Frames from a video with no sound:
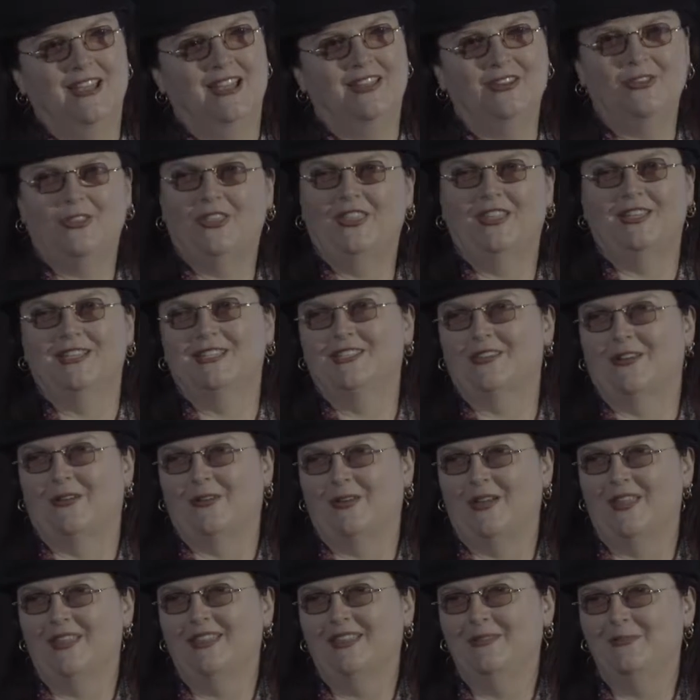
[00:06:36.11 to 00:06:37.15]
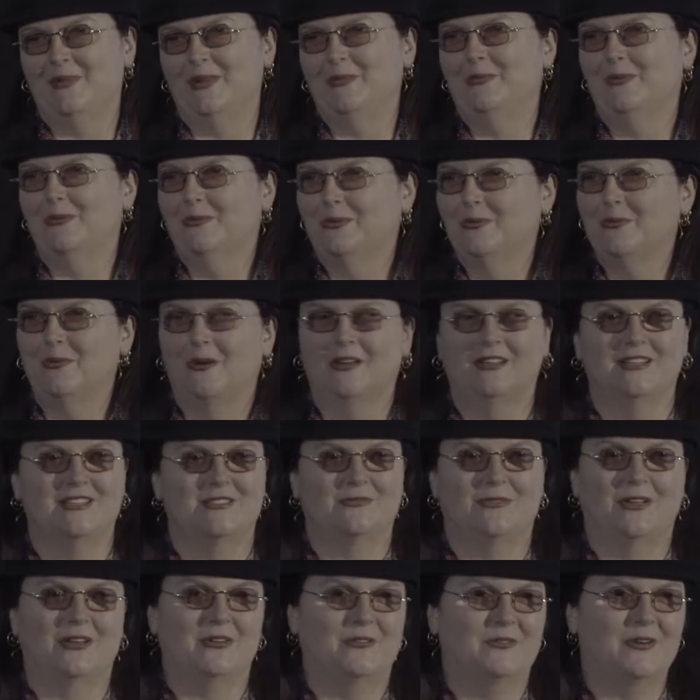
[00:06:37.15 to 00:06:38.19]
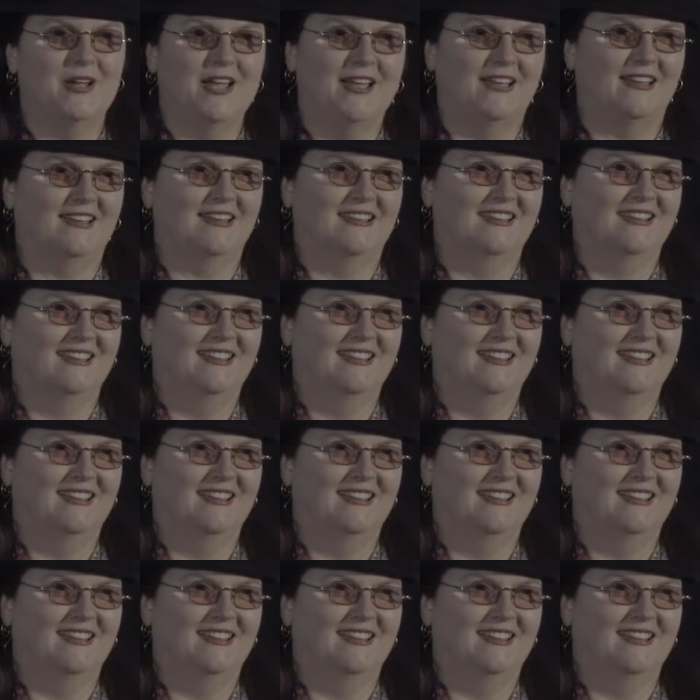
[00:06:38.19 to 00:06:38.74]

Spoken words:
I don't think so. I think people would want us right away.